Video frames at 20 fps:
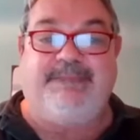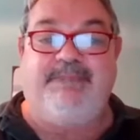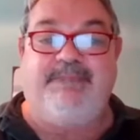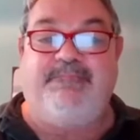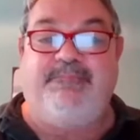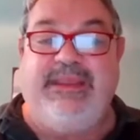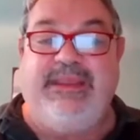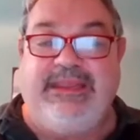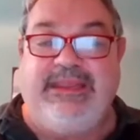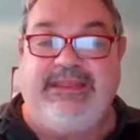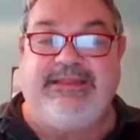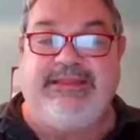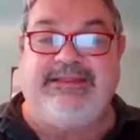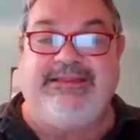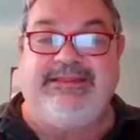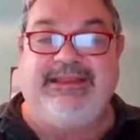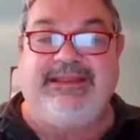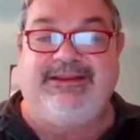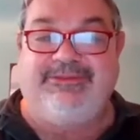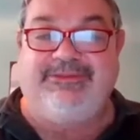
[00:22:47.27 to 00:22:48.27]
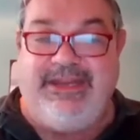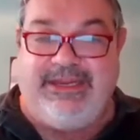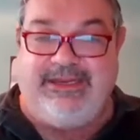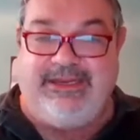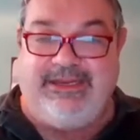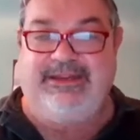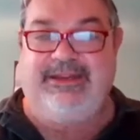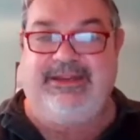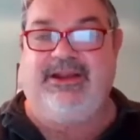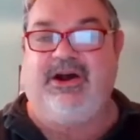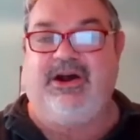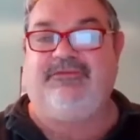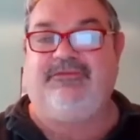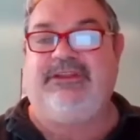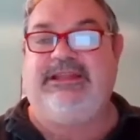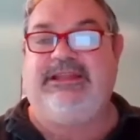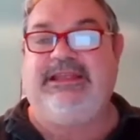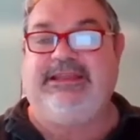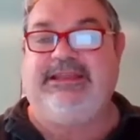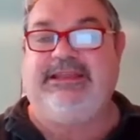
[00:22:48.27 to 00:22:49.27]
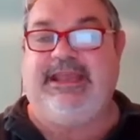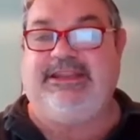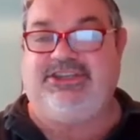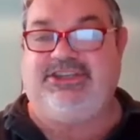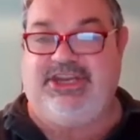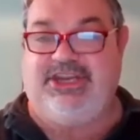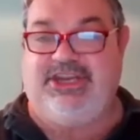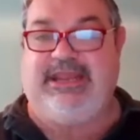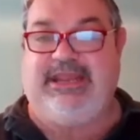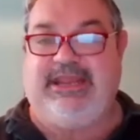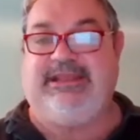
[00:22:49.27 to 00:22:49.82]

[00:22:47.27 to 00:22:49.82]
p degree of the link ij,